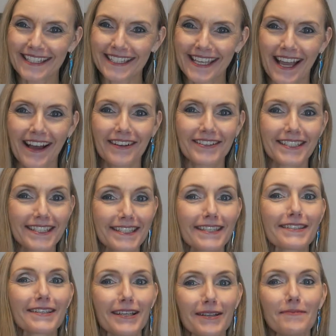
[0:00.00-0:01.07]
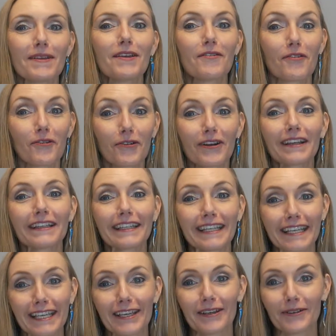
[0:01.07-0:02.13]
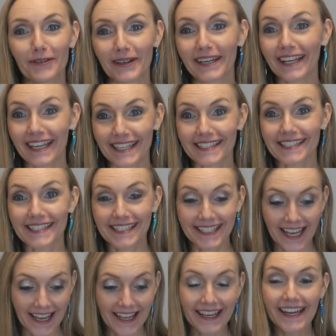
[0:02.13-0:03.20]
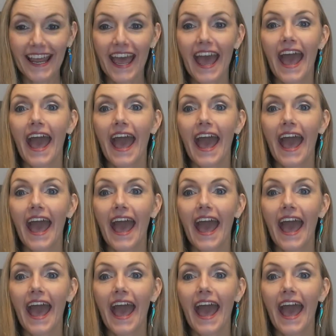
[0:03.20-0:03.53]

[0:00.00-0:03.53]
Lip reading: sounds, this is going to be really cute when it gets done.